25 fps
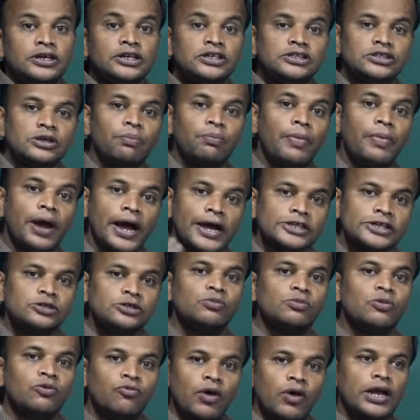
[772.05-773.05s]
is the
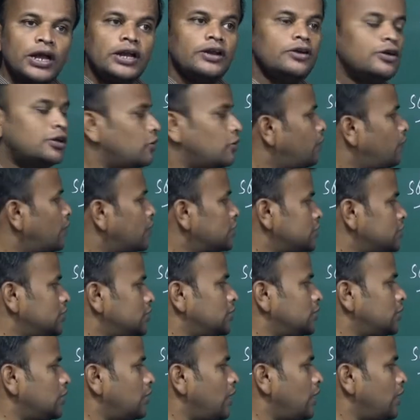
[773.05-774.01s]
maximum value of the function.